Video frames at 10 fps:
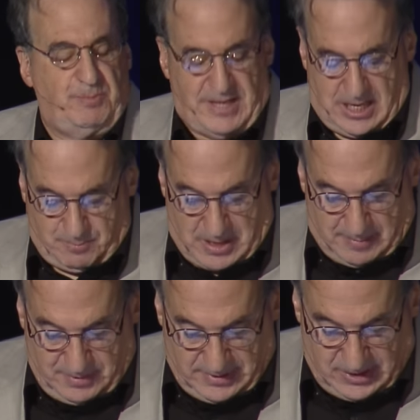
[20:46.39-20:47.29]
black
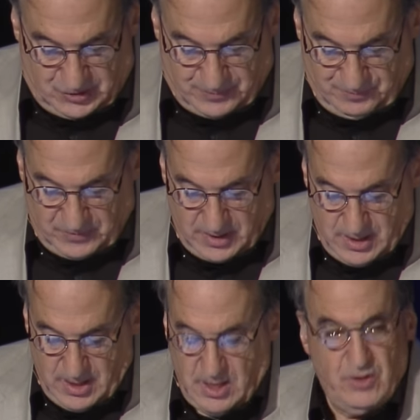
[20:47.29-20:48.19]
population.
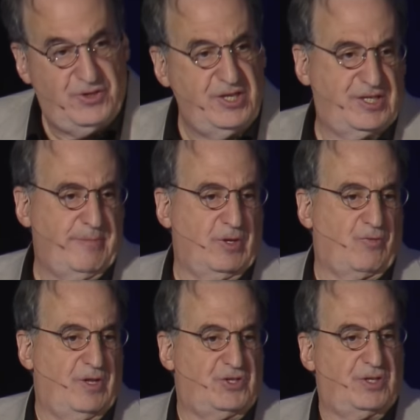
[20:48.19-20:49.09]
These
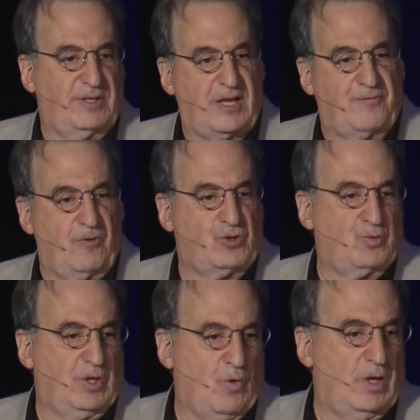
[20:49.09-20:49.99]
immigrants, like
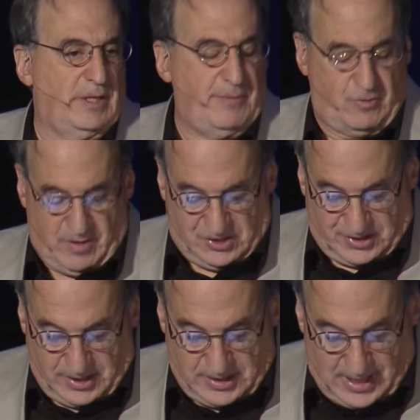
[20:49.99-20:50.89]
virtually all immigrants
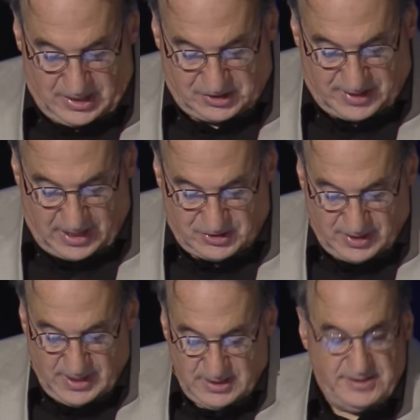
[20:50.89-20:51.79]
to the United States,
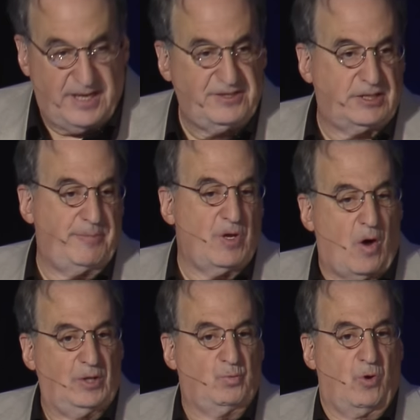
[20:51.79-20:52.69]
tended to be
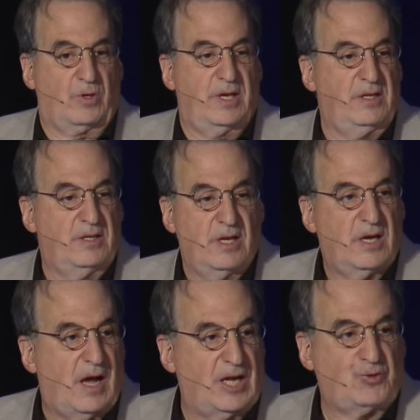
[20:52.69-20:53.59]
hardworking,
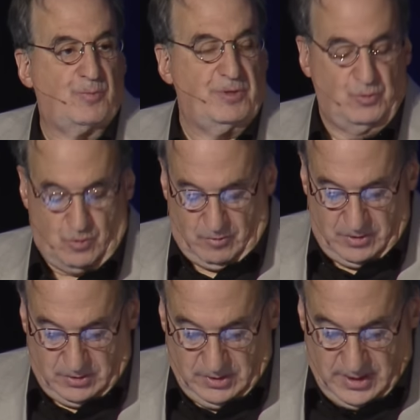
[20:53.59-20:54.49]

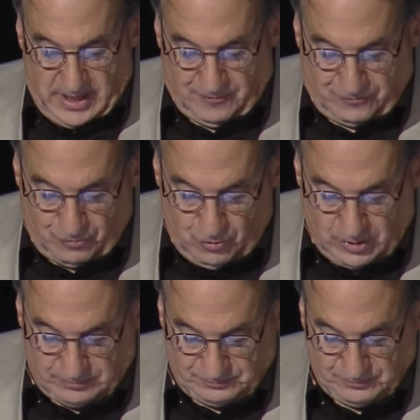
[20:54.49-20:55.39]
entrepreneurial, and frugal.